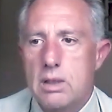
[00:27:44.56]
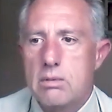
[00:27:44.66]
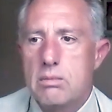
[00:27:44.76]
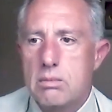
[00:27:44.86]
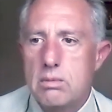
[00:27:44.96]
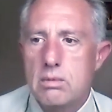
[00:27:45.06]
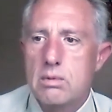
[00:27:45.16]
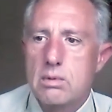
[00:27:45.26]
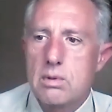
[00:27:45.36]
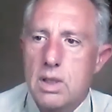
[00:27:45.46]
wow.
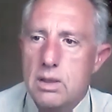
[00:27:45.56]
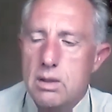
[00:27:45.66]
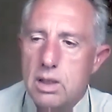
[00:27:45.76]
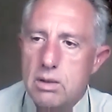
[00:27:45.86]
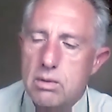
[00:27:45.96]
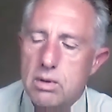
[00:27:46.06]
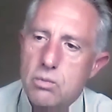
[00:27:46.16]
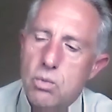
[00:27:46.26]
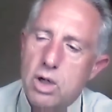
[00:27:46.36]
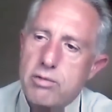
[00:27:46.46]
In, in
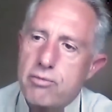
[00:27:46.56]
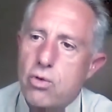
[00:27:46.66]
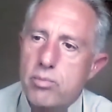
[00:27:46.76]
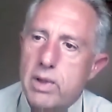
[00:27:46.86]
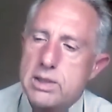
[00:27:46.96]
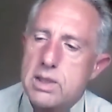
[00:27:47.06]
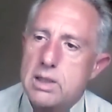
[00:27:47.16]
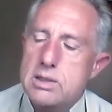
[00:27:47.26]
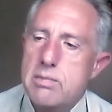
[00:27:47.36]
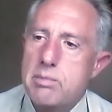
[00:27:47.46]
in whatever form that
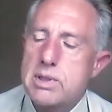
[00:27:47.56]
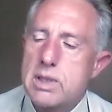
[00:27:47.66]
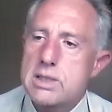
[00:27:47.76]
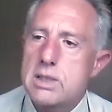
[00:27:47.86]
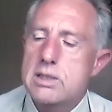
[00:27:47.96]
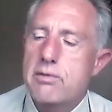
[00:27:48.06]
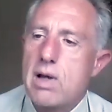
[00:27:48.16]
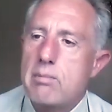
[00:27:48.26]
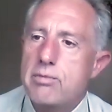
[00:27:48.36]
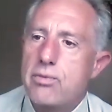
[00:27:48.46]
takes. Maybe that's it's a
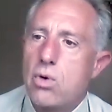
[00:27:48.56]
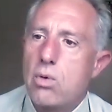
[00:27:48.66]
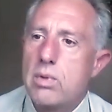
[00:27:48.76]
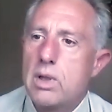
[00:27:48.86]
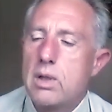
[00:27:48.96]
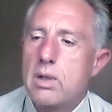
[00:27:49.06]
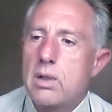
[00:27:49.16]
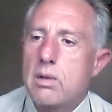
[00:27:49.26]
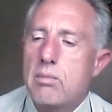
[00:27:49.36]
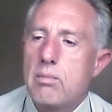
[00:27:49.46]
family form.
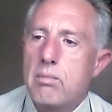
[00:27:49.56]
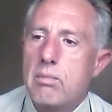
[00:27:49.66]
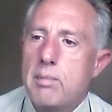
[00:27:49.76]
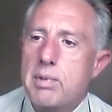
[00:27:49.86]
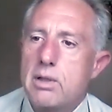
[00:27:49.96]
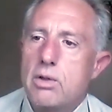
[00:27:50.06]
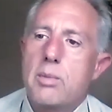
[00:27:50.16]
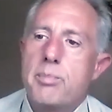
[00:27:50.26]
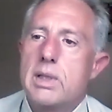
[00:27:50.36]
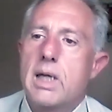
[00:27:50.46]
Maybe
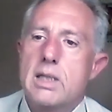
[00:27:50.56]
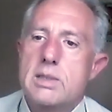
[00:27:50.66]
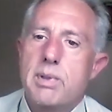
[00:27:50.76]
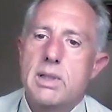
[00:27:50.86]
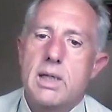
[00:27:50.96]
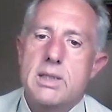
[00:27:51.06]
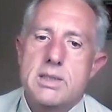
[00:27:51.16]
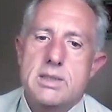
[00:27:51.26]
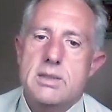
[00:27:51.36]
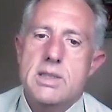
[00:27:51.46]
look at Bill Gates. Bill
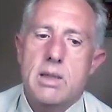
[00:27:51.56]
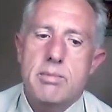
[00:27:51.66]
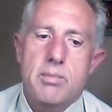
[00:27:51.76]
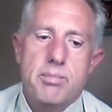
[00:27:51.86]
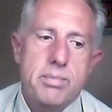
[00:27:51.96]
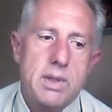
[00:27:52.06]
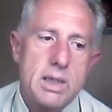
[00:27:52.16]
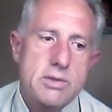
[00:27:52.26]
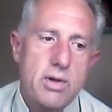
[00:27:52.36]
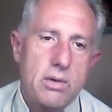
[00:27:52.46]
Gates set up the
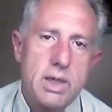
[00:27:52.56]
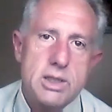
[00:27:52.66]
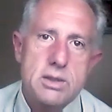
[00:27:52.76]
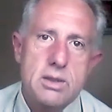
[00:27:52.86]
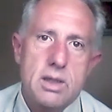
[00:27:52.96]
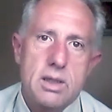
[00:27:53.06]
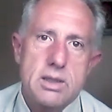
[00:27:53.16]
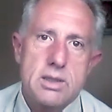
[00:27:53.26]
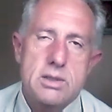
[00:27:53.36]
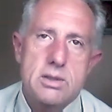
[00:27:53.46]
Gates Foundation and
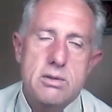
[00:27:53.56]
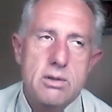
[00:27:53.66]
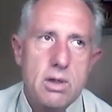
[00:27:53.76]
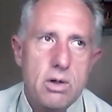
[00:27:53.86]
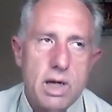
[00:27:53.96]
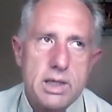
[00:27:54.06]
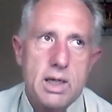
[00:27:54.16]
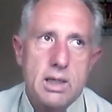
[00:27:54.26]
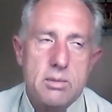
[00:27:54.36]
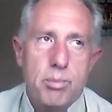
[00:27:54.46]
he's
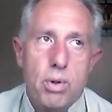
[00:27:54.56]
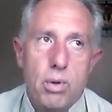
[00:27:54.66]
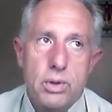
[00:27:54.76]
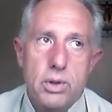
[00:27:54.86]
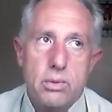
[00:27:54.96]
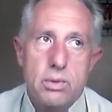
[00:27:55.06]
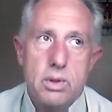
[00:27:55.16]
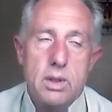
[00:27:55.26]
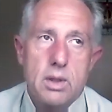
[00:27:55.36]
eradicating polio